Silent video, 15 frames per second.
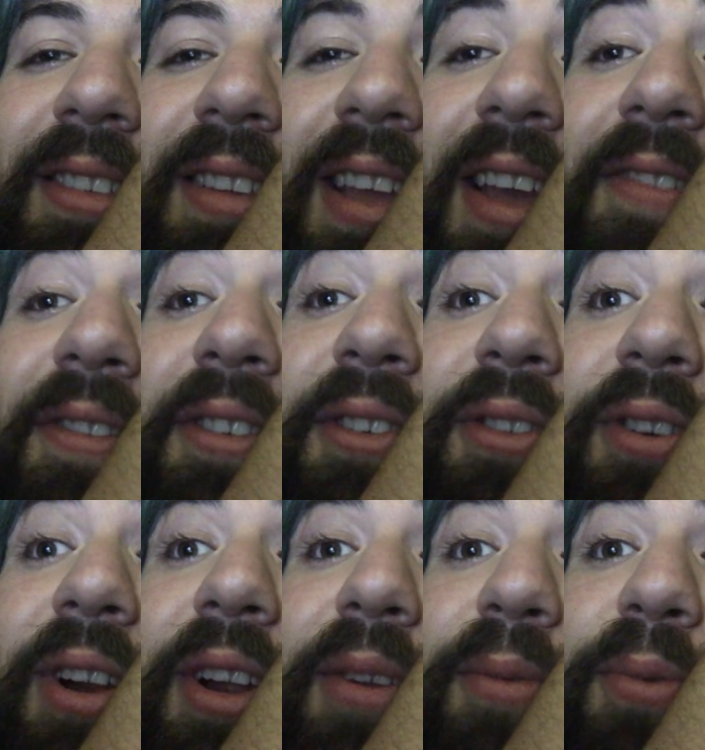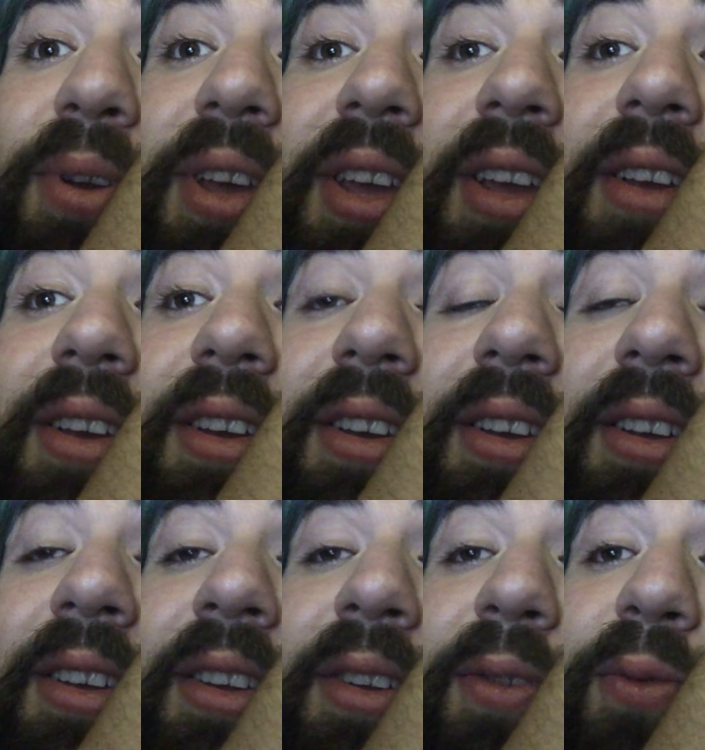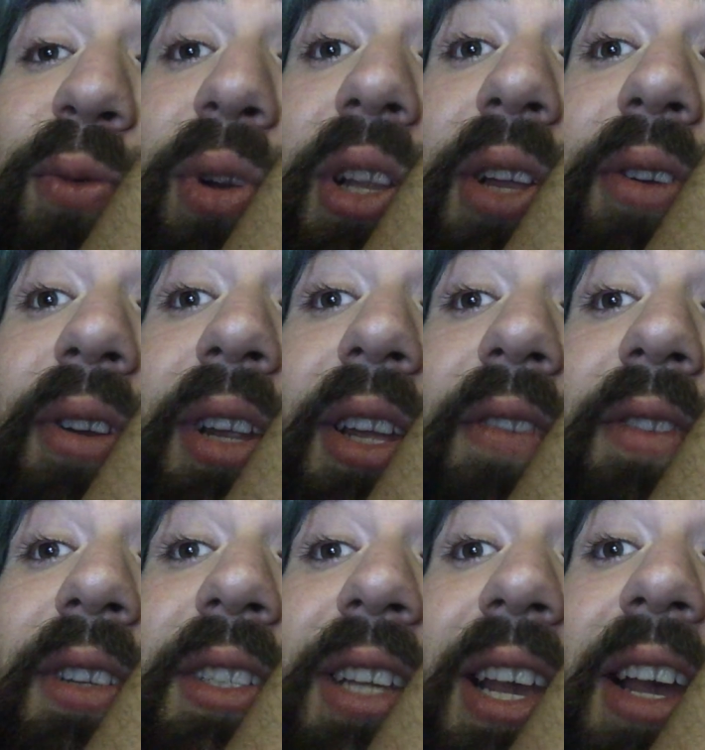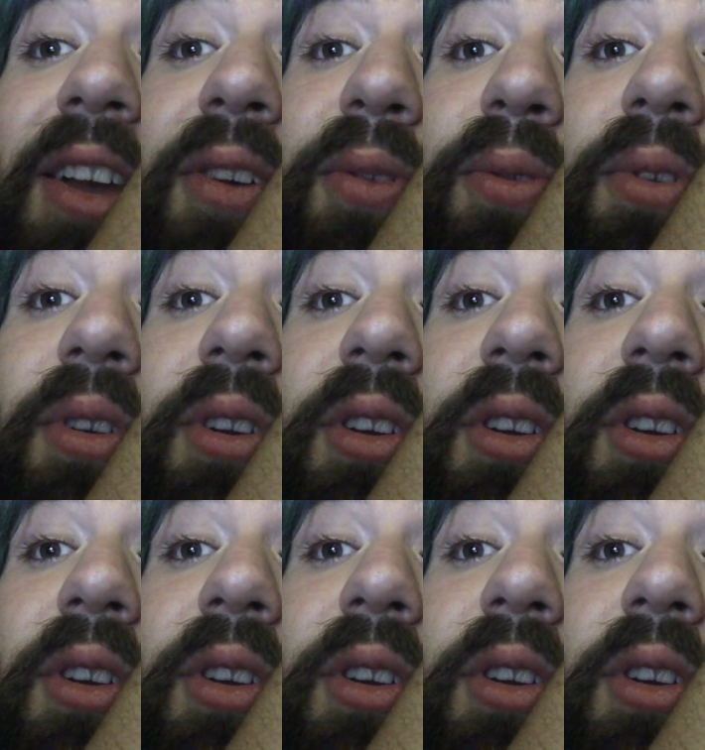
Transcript: Have a great week. Willo Davis out.